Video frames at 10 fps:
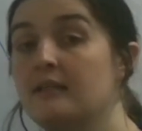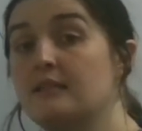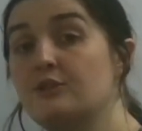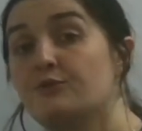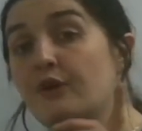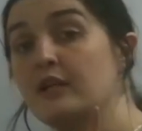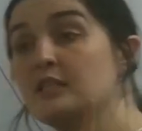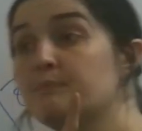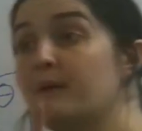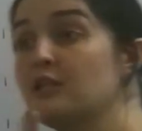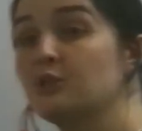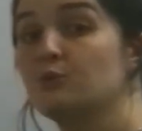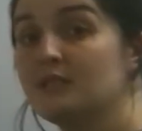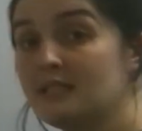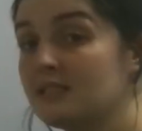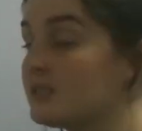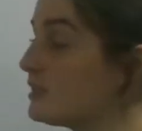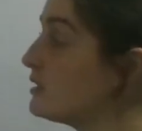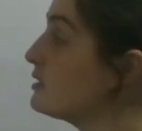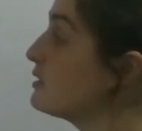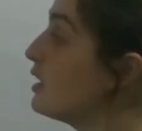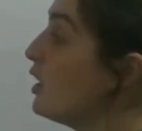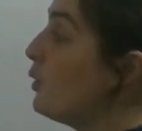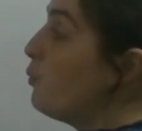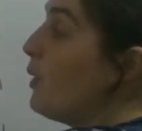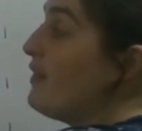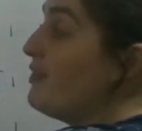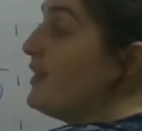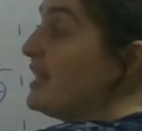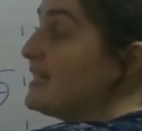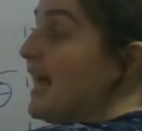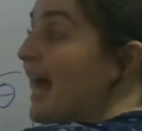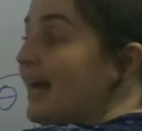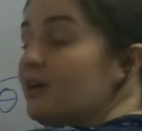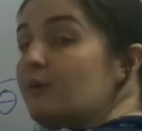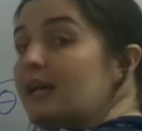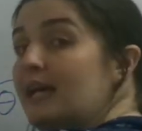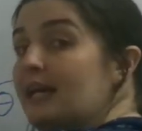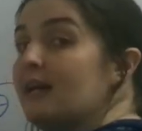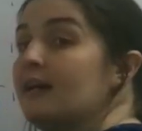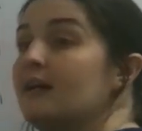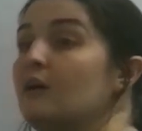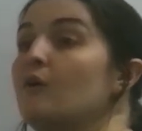So it's a very special distance when this angle here,